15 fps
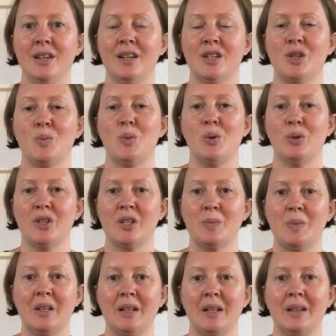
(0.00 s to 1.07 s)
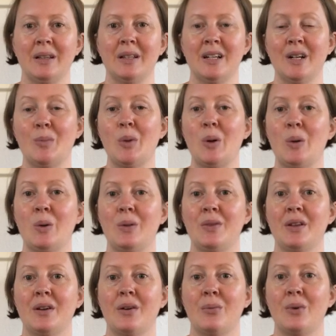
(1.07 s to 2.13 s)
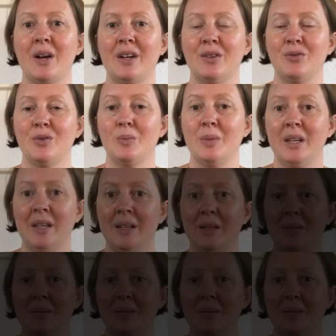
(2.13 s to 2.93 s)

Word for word: a supported spindle and bowl that are right for me.